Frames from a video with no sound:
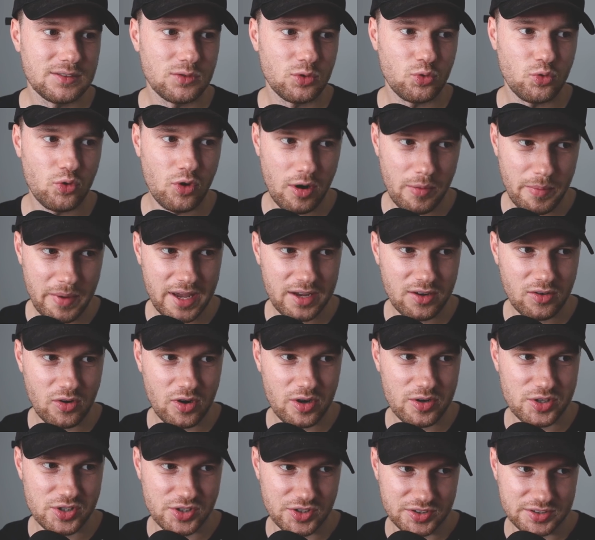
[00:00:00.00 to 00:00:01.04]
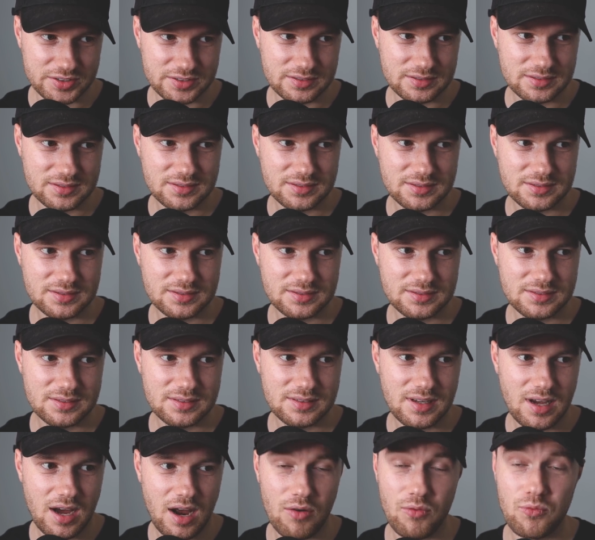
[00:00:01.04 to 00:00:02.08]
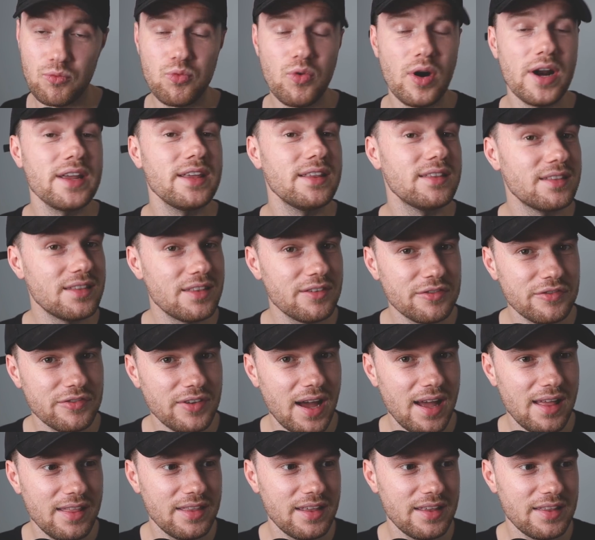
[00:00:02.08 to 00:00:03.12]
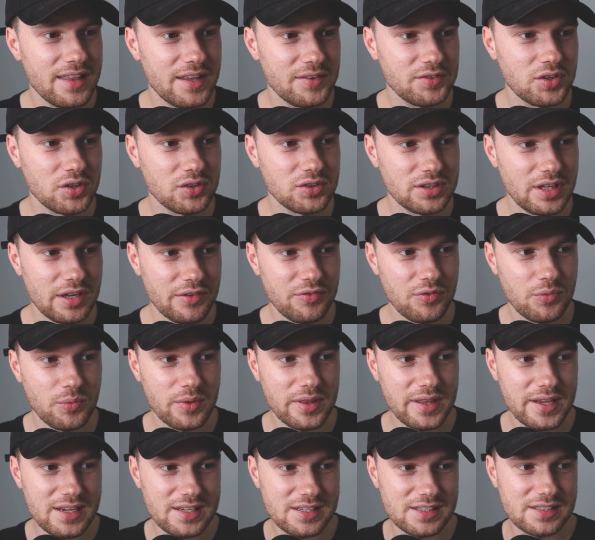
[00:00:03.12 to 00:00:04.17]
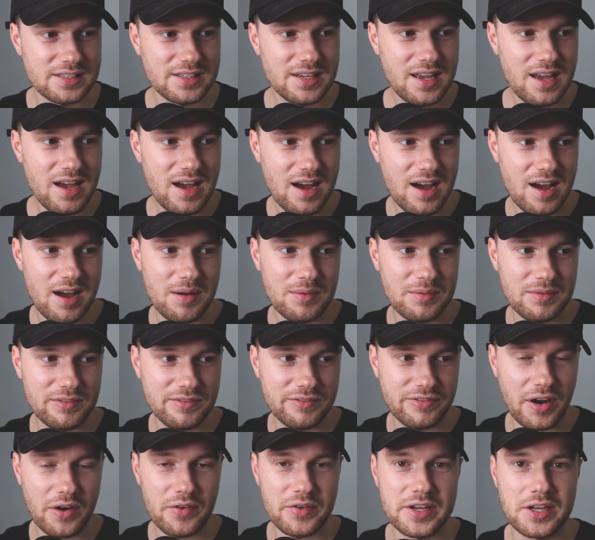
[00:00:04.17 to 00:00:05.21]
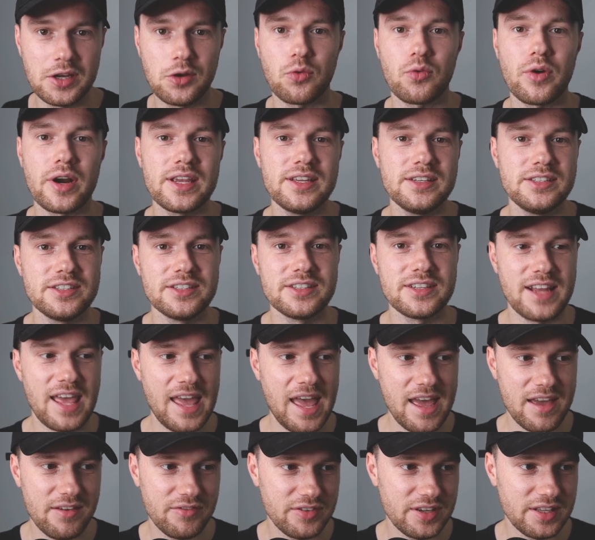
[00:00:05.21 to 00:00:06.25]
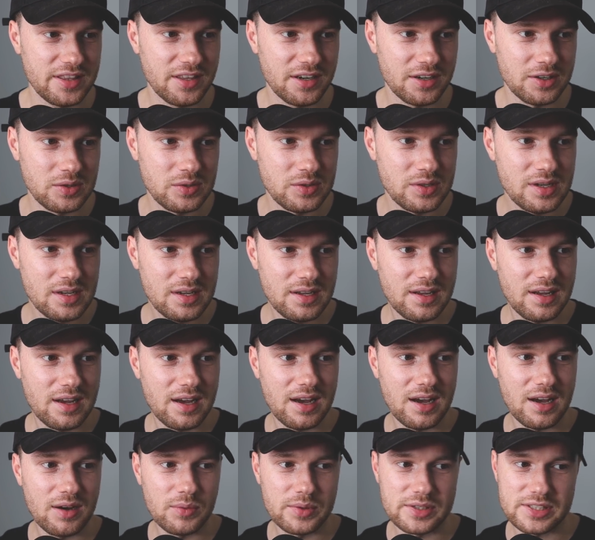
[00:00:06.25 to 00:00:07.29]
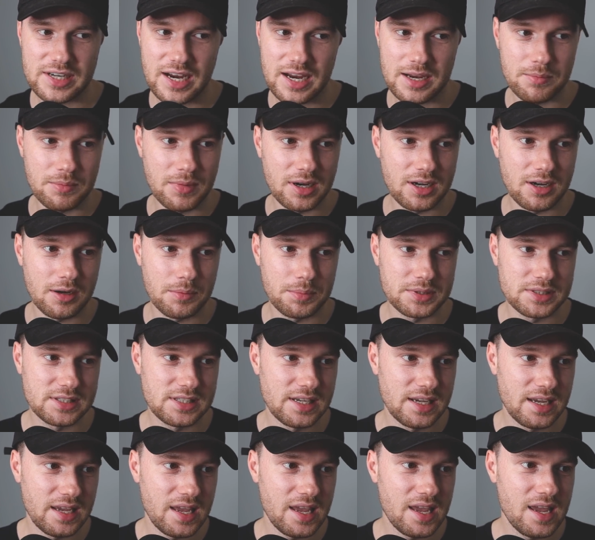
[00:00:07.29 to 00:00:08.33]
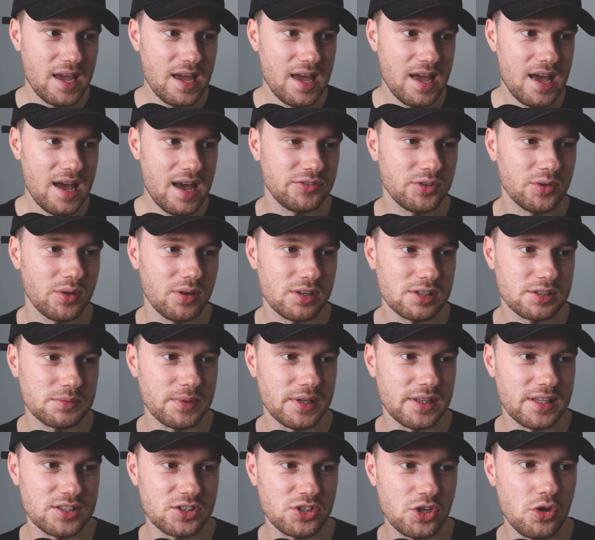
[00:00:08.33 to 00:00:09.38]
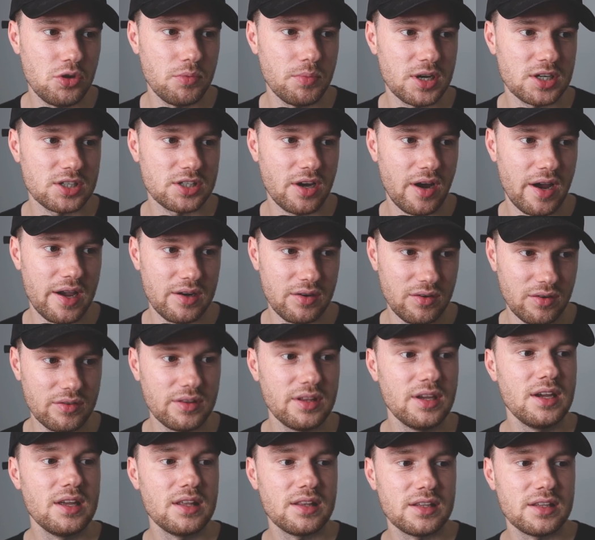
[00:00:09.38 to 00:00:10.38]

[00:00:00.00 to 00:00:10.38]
Romain Grosjean. I rate the fact that they've gone different with this. Very gradient heavy though, which ain't my cup of tea, if you ask me. There's too much going on.